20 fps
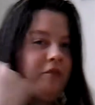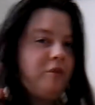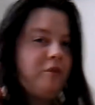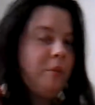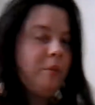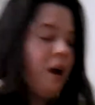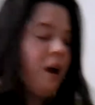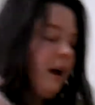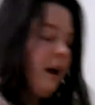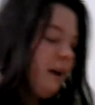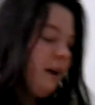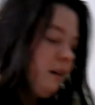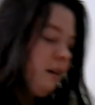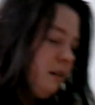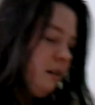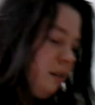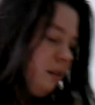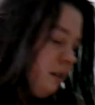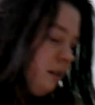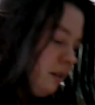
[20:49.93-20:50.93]
from lying
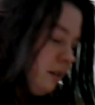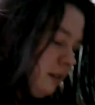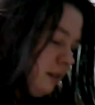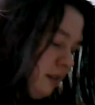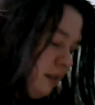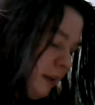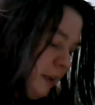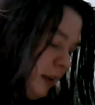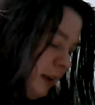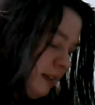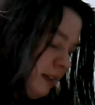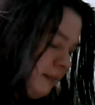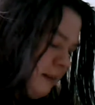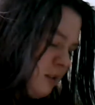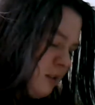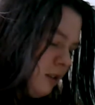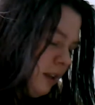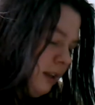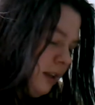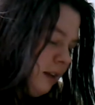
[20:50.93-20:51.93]
to me,
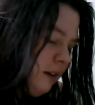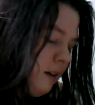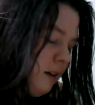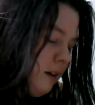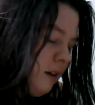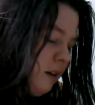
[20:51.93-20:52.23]
especially